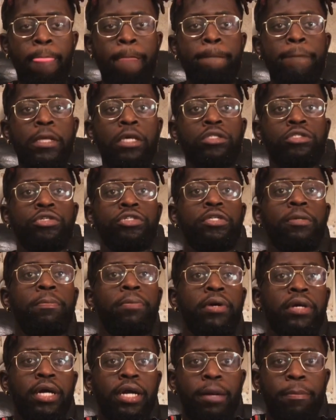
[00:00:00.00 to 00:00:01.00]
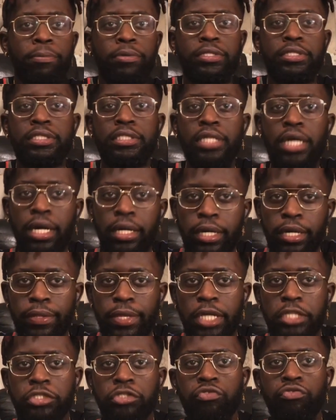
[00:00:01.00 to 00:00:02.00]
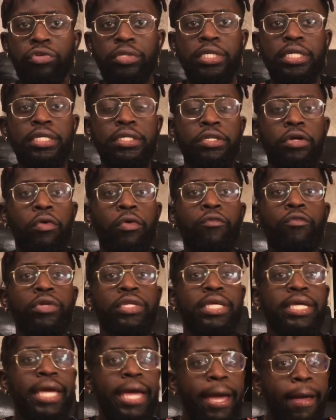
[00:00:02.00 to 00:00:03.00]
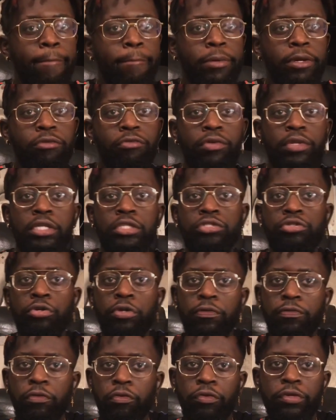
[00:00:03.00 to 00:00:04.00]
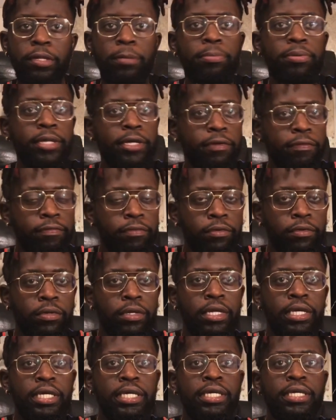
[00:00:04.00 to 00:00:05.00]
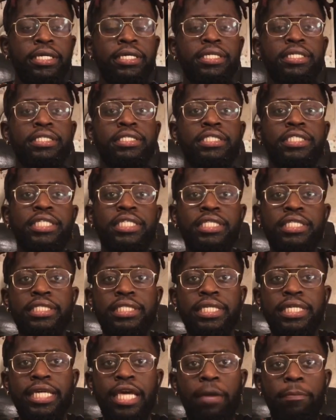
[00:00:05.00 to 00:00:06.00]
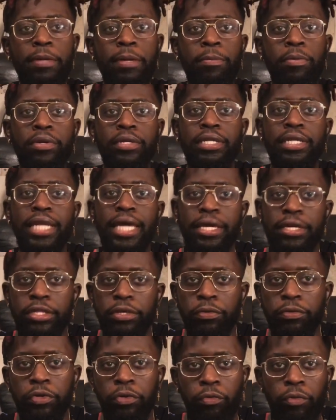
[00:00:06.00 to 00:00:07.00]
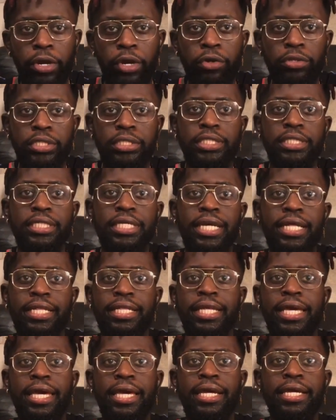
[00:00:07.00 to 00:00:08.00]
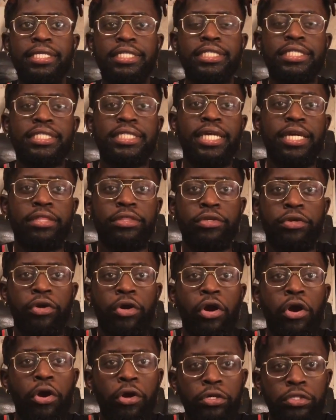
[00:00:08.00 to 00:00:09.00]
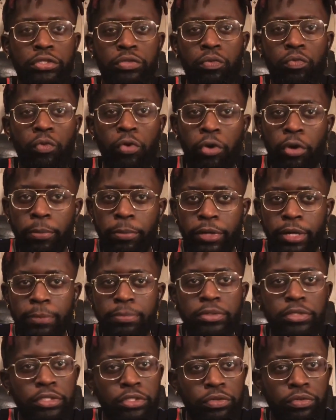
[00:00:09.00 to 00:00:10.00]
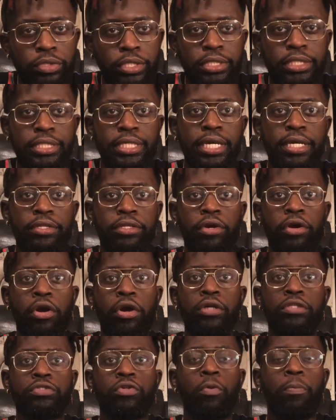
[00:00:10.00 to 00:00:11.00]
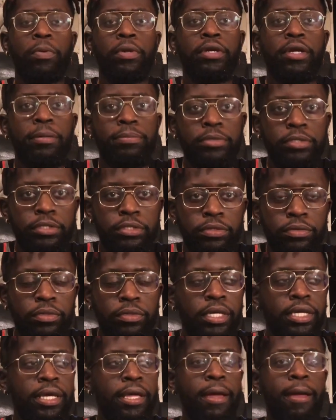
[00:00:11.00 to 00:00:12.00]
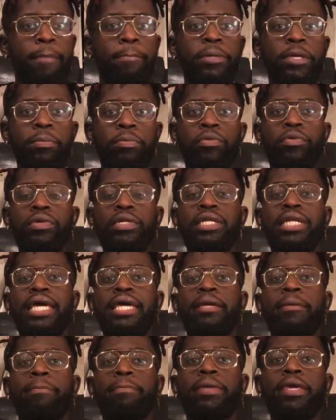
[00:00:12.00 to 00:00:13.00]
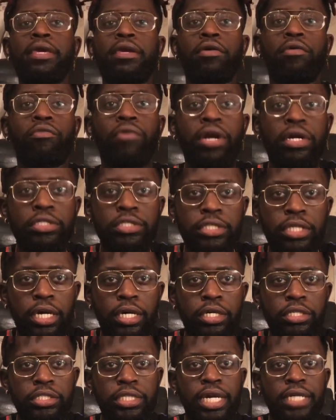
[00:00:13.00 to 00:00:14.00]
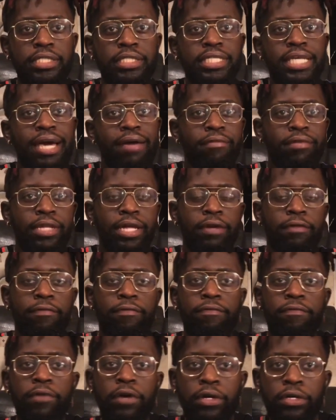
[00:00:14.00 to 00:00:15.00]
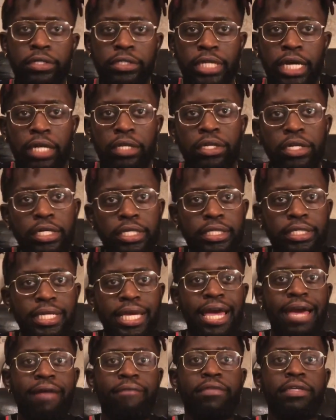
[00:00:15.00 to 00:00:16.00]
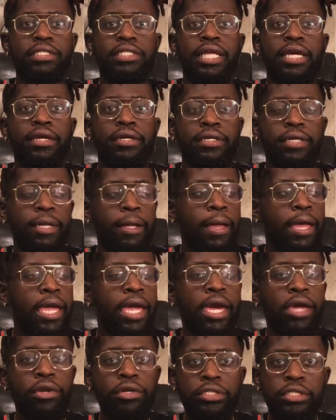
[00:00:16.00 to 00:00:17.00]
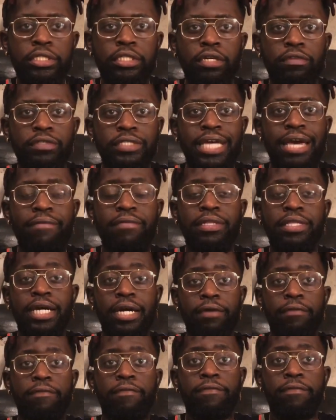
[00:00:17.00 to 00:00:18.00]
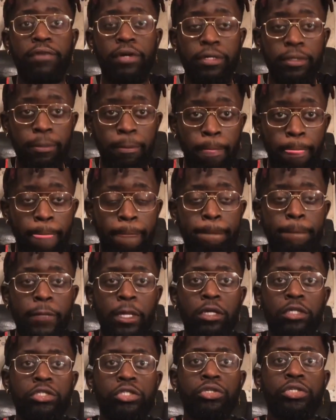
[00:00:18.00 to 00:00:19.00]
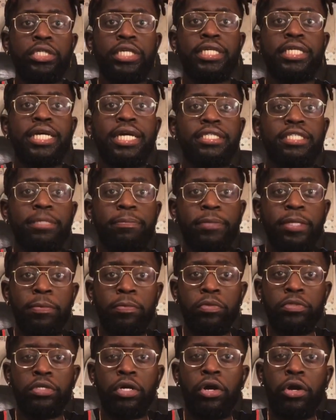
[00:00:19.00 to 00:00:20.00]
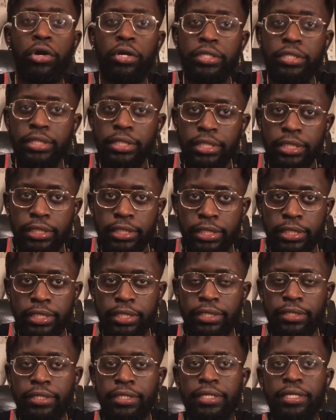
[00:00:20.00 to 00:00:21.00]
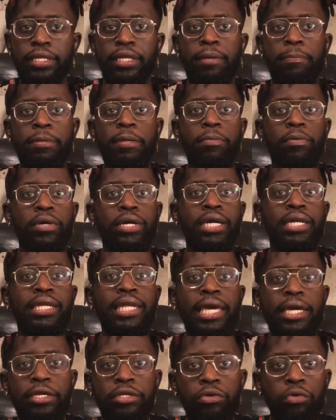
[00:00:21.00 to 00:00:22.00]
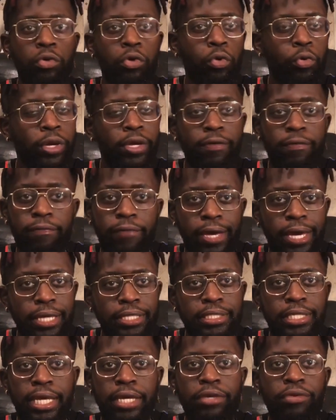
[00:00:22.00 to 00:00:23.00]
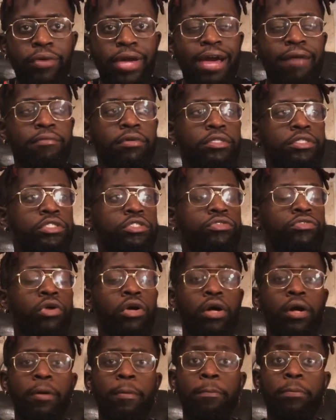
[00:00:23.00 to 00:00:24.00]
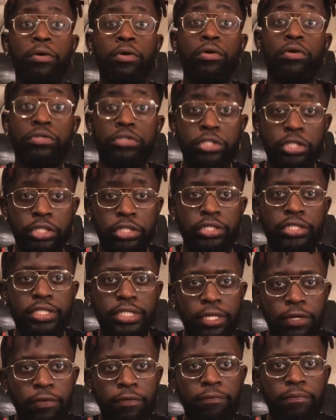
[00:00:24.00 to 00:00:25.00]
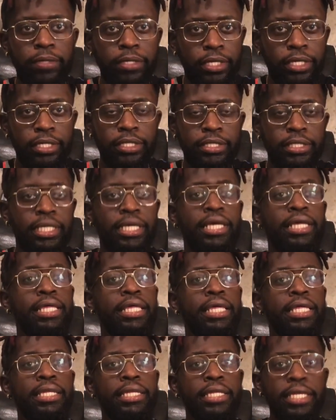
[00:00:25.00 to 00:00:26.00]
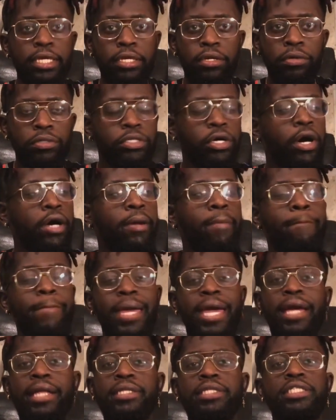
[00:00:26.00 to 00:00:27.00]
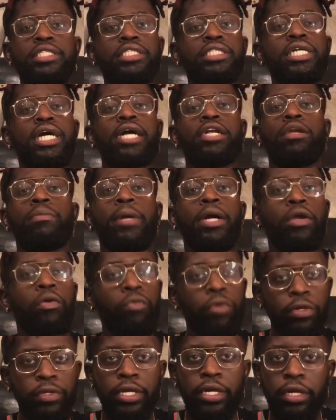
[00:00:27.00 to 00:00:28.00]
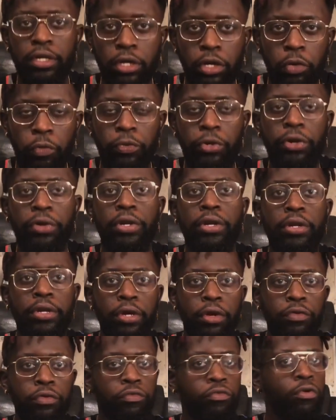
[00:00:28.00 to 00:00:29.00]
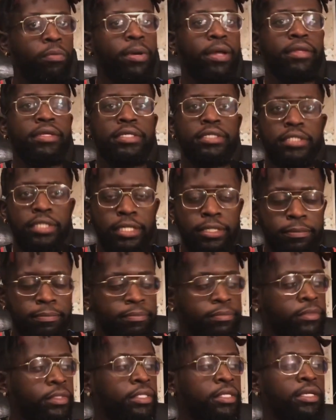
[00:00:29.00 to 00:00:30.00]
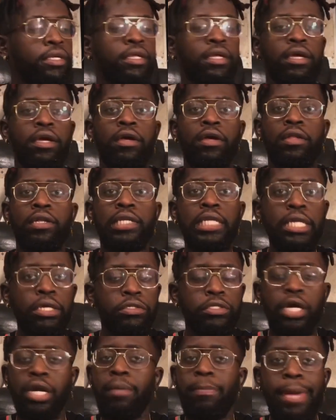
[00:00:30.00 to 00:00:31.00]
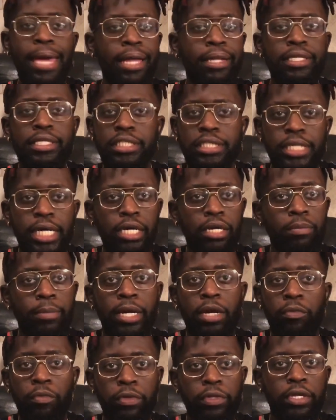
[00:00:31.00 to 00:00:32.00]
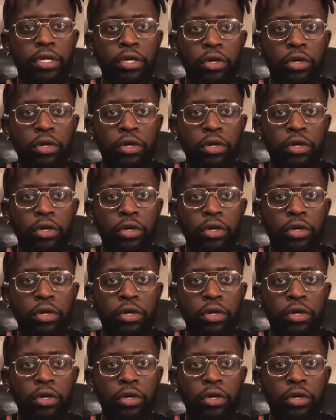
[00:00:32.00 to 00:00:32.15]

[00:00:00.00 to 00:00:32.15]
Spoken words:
So you can put on a persona that you're really, really happy, really joyful, really playful, just to get people to like you in a way, or just to get their hearts warmed up to you, just to get their hearts opened up to you. People like being around y'all because y'all just have a lot of fun. You have this like energy of just having a lot of fun. So you could get to people's hearts easily. People can like you quick, fast. Like you have a strong pull to yourself because Leos automatically shine no matter where they go. We already know the rule about the sun. Leos automatically shine no matter where they go. You